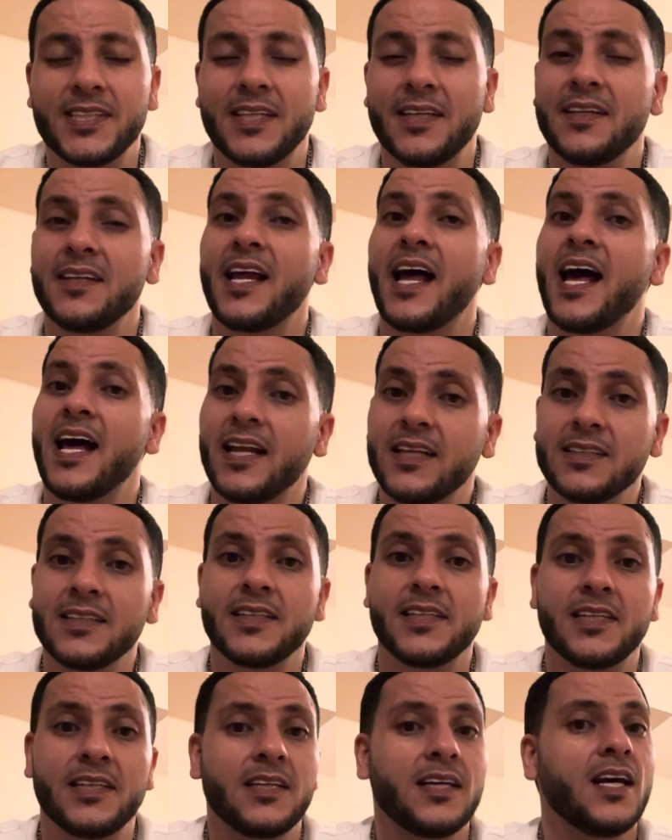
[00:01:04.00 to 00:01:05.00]

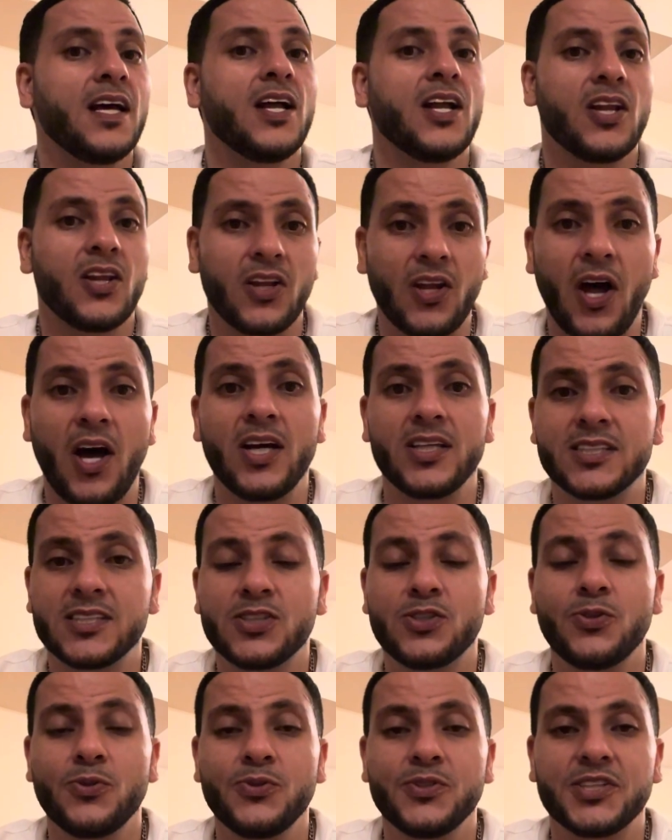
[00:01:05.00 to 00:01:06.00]
Ahly
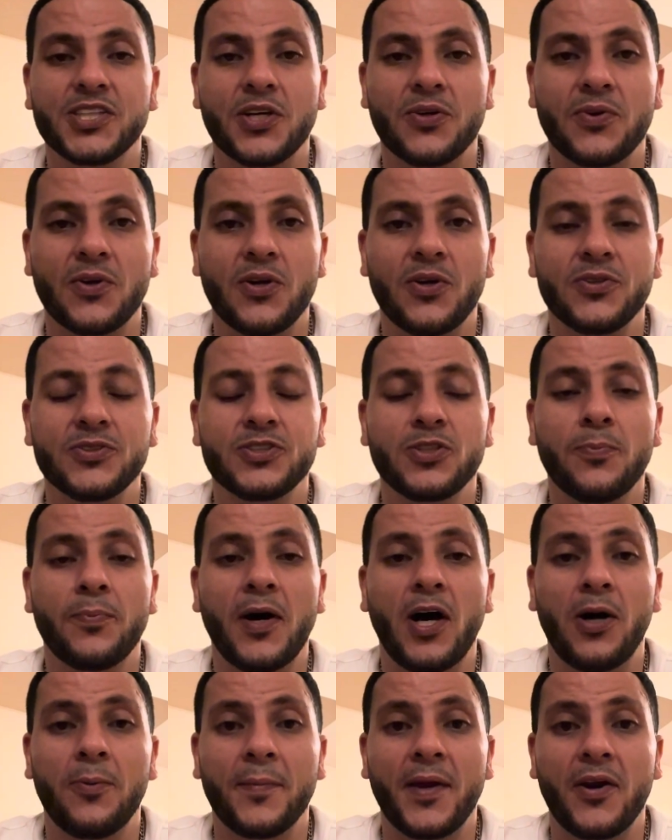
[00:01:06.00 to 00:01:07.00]
lost 2-0 to
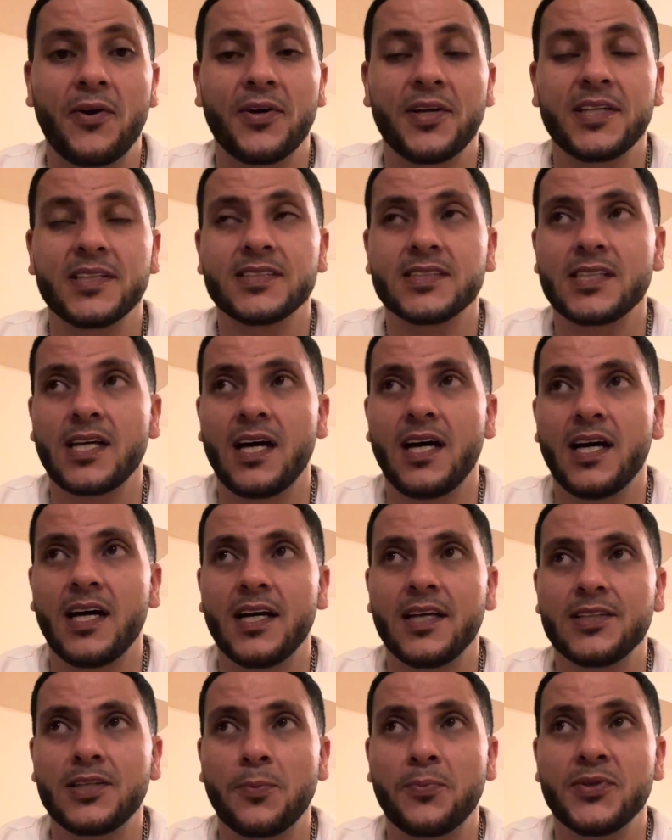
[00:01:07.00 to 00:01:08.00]
Palmeiras,
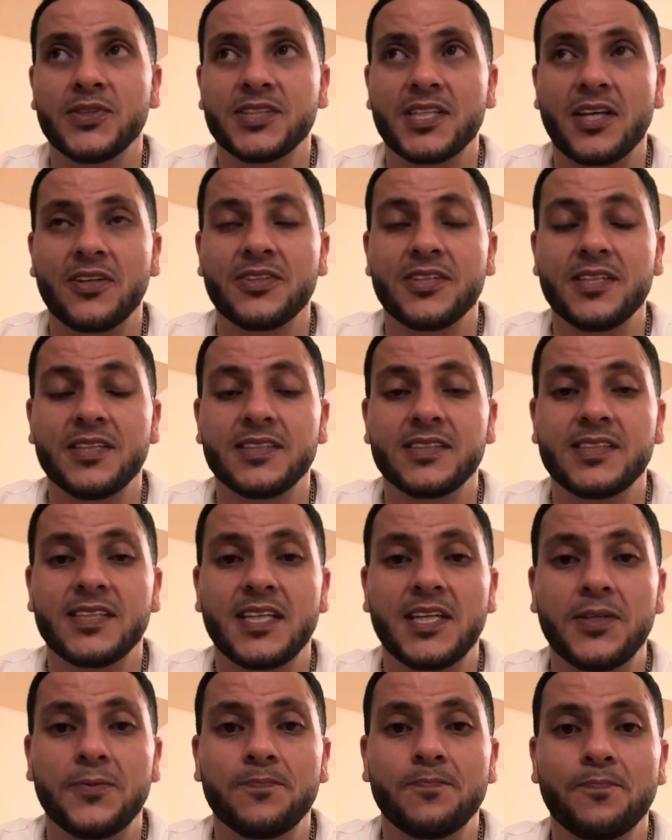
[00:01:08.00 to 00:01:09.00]
the Brazilian
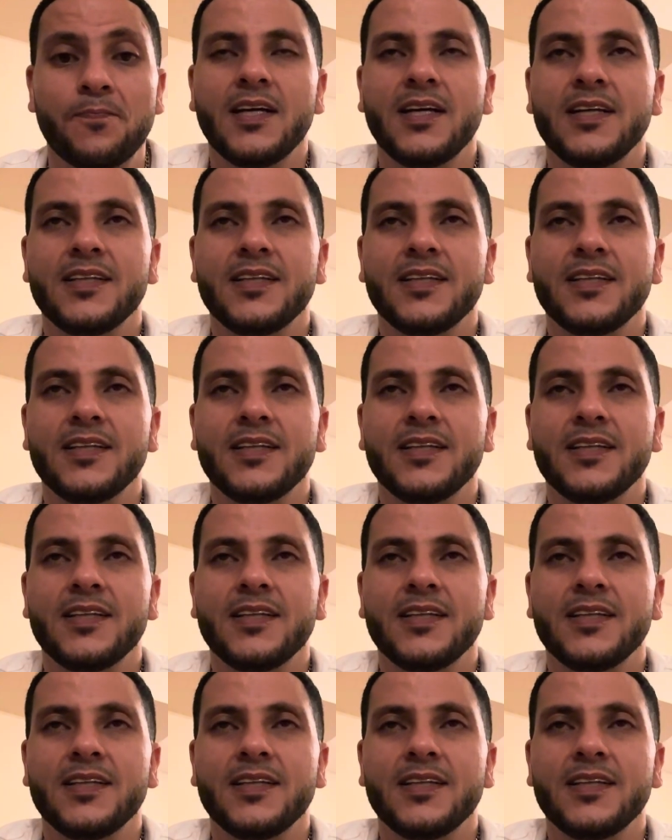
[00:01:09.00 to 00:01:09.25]
team.